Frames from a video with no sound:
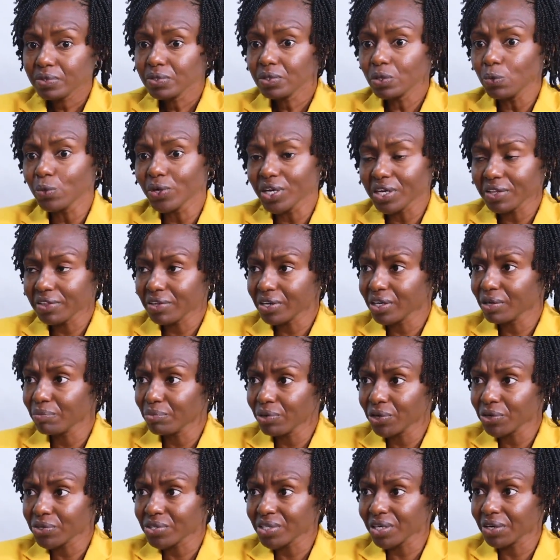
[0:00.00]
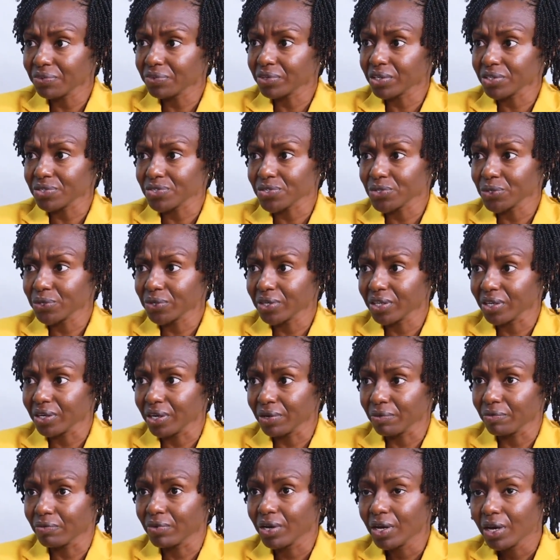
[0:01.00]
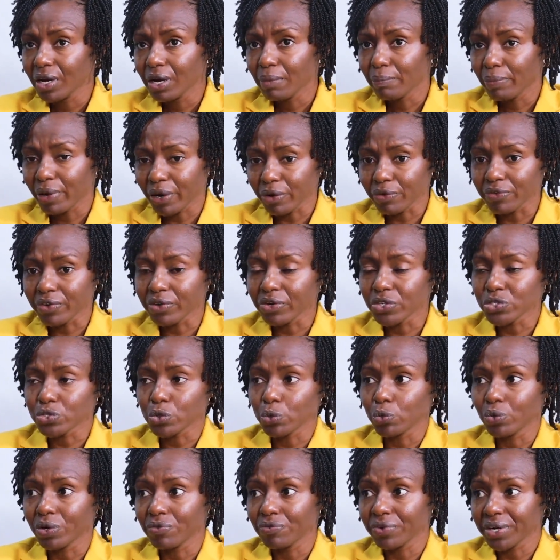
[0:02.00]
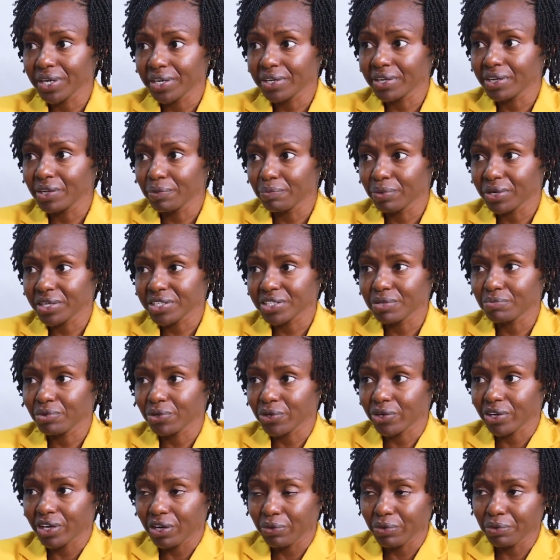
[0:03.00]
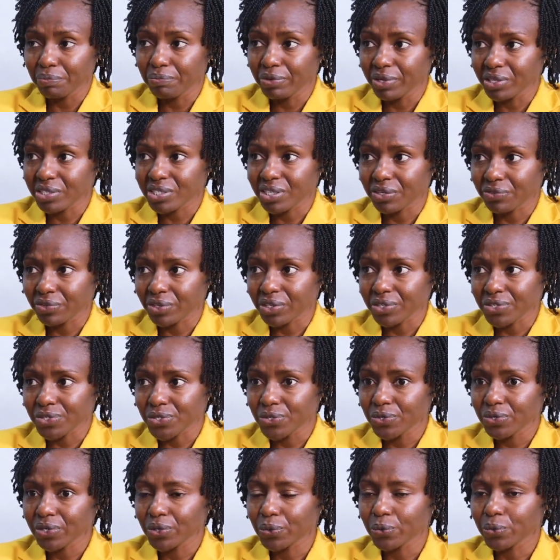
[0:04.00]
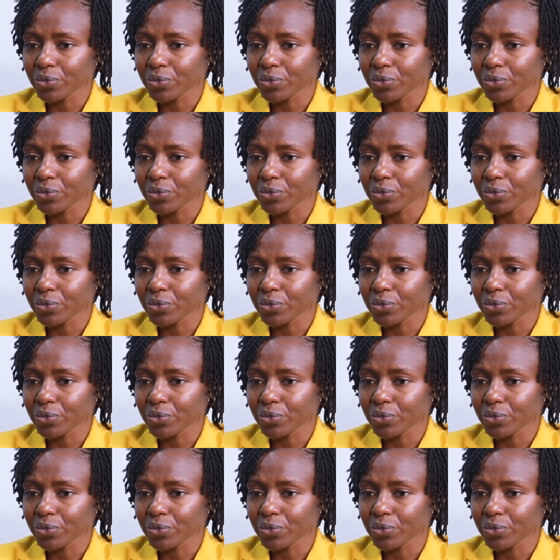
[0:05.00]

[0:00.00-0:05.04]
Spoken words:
When I think about Africa's Talking, and part of the reason we're very deliberate about how we built Africa's Talking